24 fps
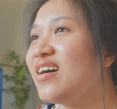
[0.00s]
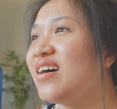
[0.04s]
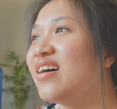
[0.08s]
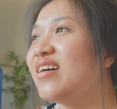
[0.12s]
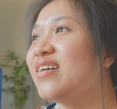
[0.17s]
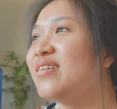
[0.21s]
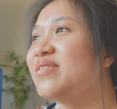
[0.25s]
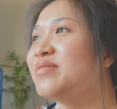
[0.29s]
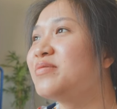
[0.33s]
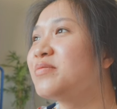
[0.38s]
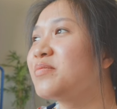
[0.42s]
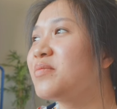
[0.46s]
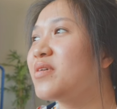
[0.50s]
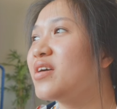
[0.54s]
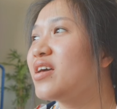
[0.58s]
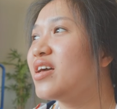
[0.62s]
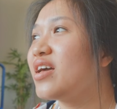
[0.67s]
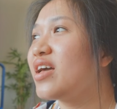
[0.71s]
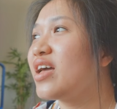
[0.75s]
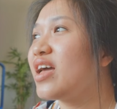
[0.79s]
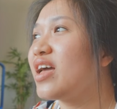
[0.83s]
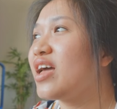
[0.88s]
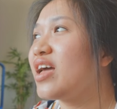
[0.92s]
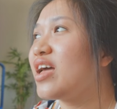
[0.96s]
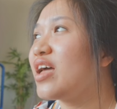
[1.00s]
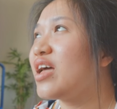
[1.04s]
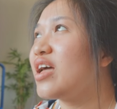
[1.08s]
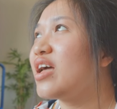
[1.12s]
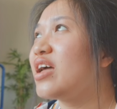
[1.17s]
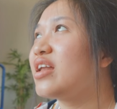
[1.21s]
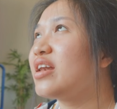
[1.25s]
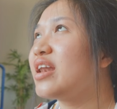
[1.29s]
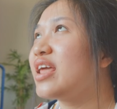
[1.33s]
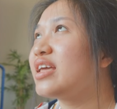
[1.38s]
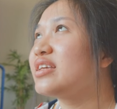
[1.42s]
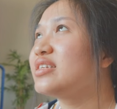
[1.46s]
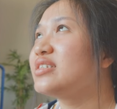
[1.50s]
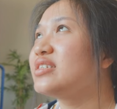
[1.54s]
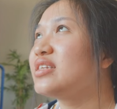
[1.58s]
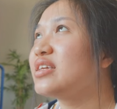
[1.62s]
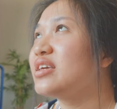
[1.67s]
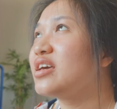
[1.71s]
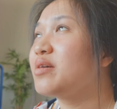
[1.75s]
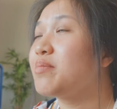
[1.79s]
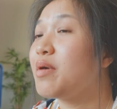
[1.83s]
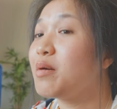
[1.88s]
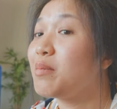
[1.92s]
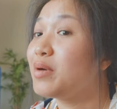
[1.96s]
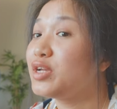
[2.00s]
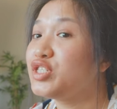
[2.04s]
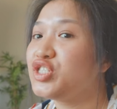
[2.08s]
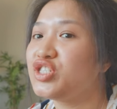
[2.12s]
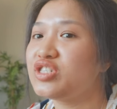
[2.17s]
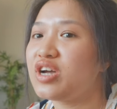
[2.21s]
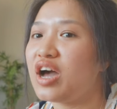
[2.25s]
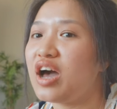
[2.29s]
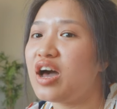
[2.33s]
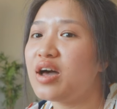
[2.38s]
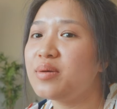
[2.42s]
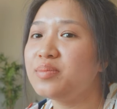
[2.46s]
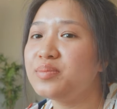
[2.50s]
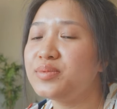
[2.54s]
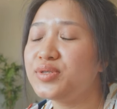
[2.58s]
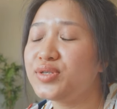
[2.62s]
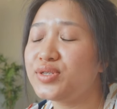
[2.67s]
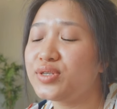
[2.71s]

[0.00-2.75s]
Um. Next thing about my job.